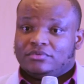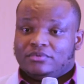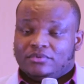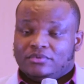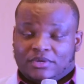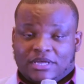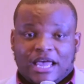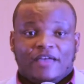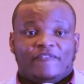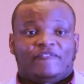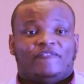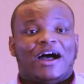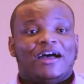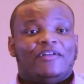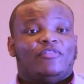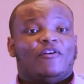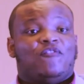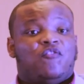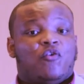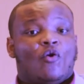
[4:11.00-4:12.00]
Okay,
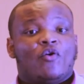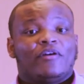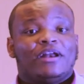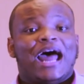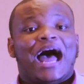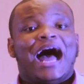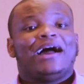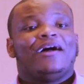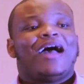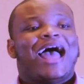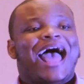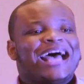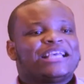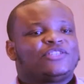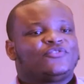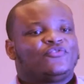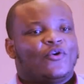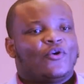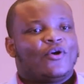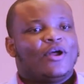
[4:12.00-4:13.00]
find the foreign aisle.
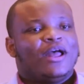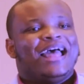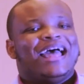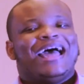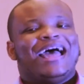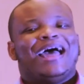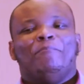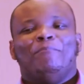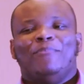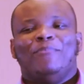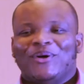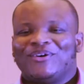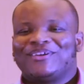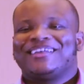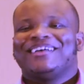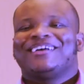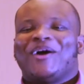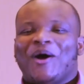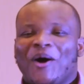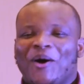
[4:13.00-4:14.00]
Ask for a
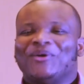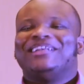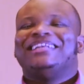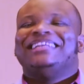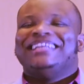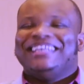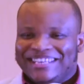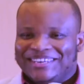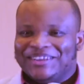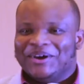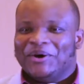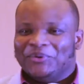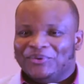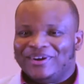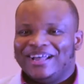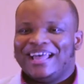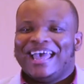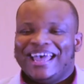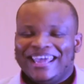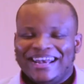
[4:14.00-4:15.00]
milk called Nido.
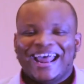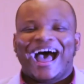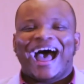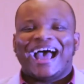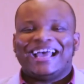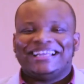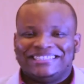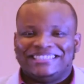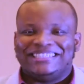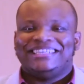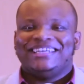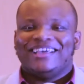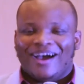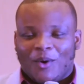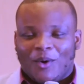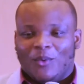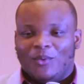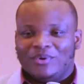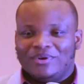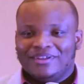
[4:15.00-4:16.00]

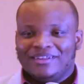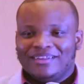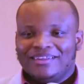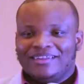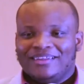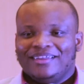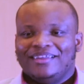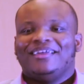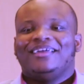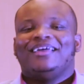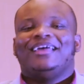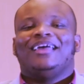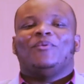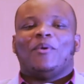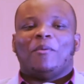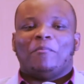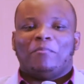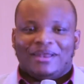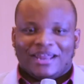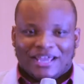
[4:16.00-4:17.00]
N-I-D-O. It
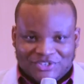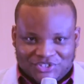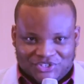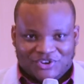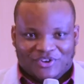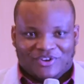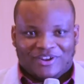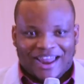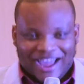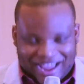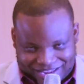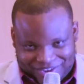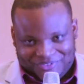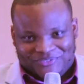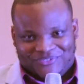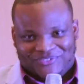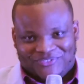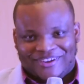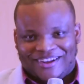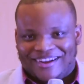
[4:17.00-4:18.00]
will bless your
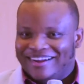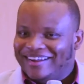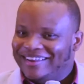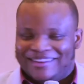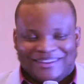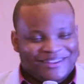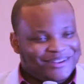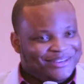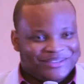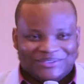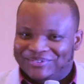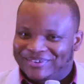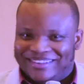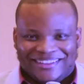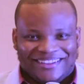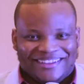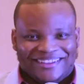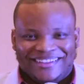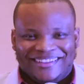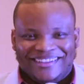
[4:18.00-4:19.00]
life.
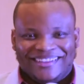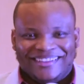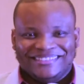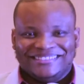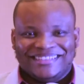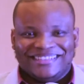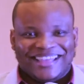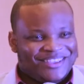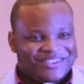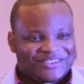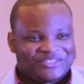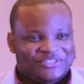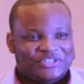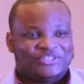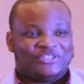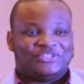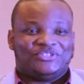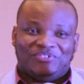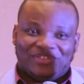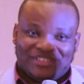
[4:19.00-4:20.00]
Hallelujah. Thank you,
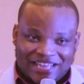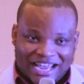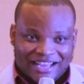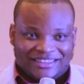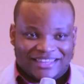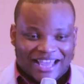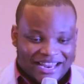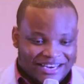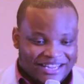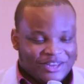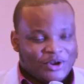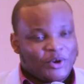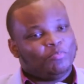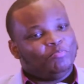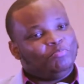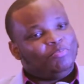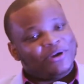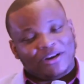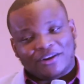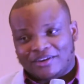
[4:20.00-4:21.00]
Jesus. You take that needle,
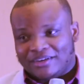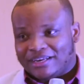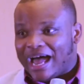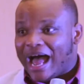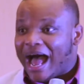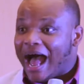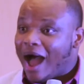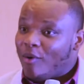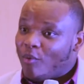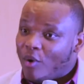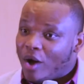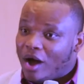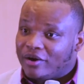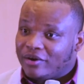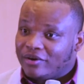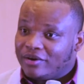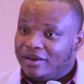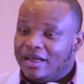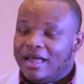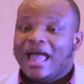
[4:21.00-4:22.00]
put it in that hot
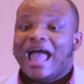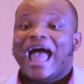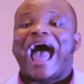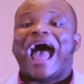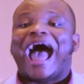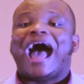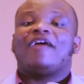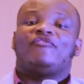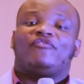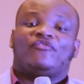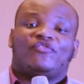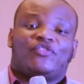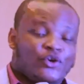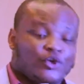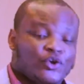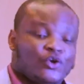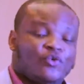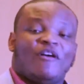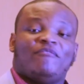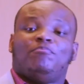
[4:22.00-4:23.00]
water. After
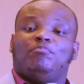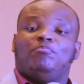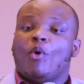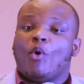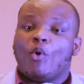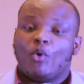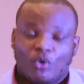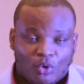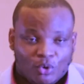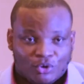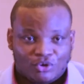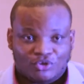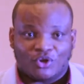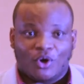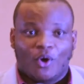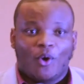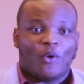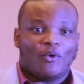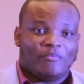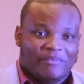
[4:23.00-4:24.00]
you have boiled
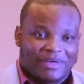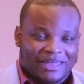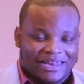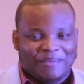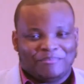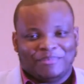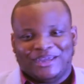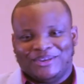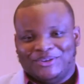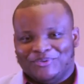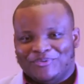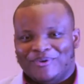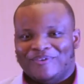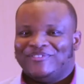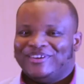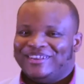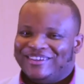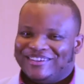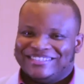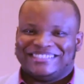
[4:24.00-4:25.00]
the oatmeal, I may do a
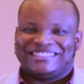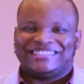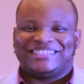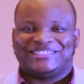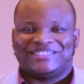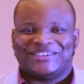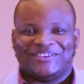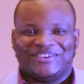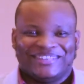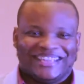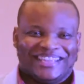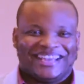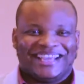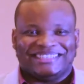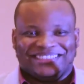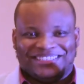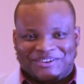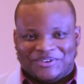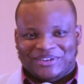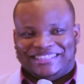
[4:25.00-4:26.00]
video just to show you that
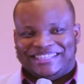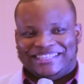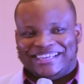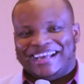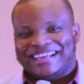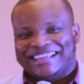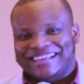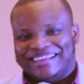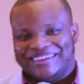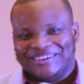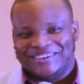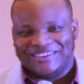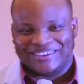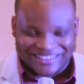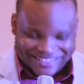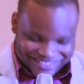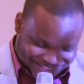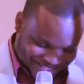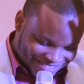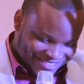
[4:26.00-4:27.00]
that's the only thing I can
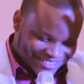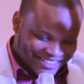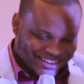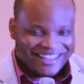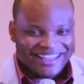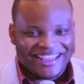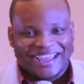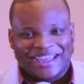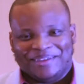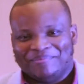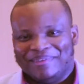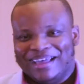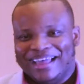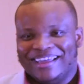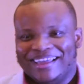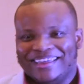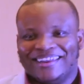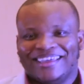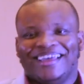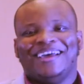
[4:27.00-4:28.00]
cook.
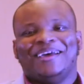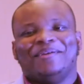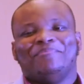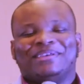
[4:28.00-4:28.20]
Amen.